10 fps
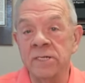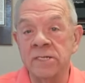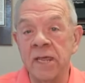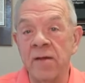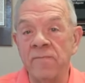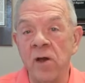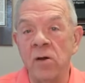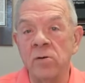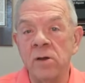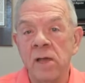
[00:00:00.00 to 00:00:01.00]
of a
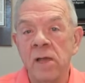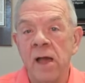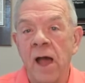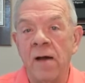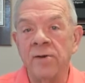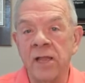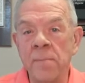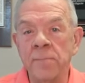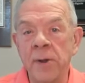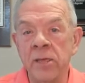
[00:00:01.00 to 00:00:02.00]
company, you got a brand
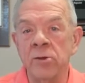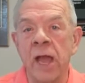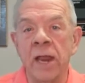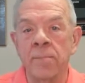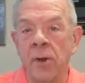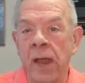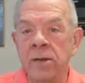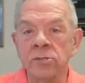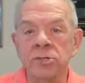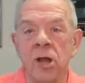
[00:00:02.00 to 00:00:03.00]
new job. Here you are,
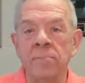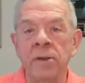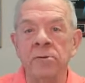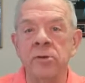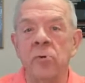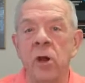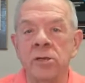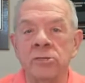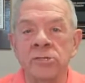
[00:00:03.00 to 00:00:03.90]
you started today.